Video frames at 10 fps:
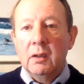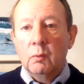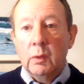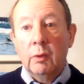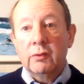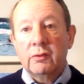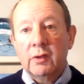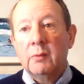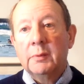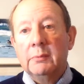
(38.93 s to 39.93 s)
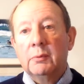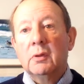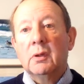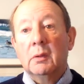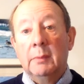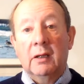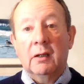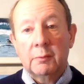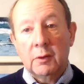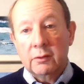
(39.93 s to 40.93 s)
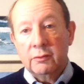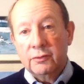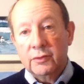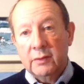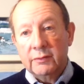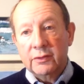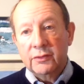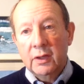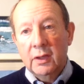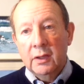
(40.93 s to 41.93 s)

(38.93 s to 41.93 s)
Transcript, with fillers: we want to tell people about our product or service,